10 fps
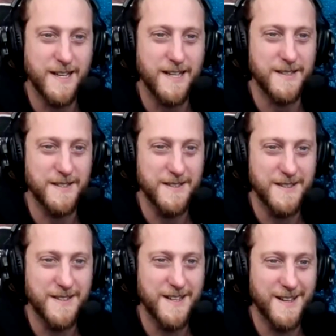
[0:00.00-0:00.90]
Yeah.
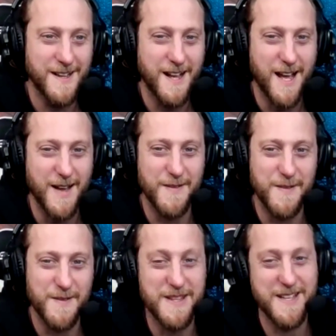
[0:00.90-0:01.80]
I
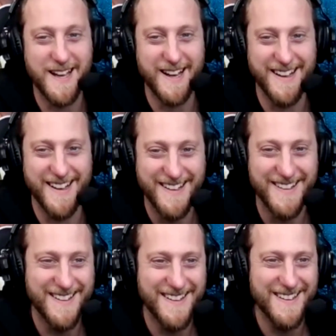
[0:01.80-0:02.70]
yeah.
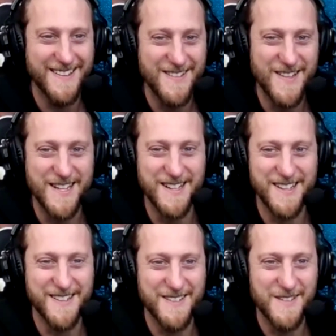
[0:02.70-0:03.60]
Right.
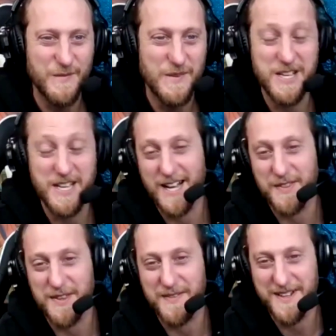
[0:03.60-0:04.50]
You
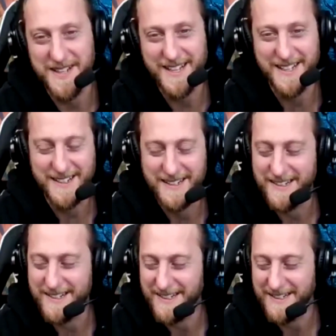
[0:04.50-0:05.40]
got the fucking
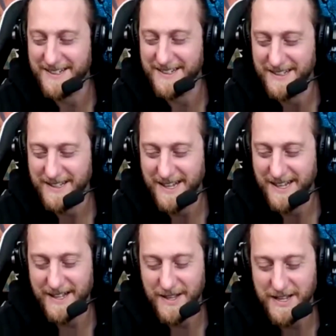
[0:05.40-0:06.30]
uh,
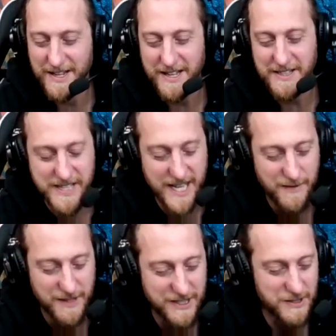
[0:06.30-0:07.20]
yeah. You
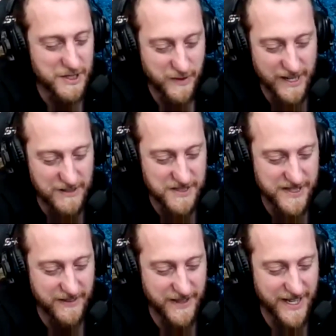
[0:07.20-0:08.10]
can't really do
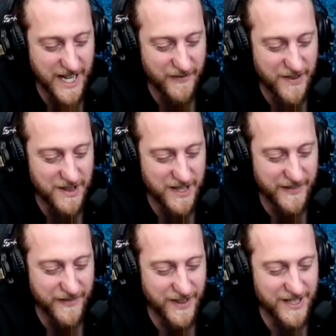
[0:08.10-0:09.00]
surround sound like if you
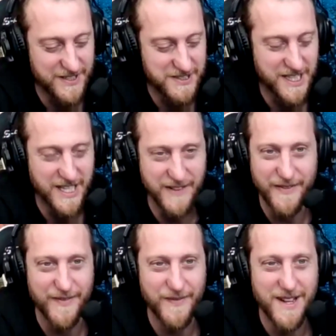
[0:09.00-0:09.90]
live unless you
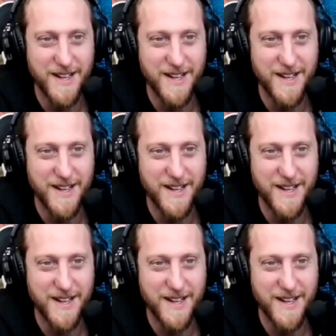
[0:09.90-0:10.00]
live.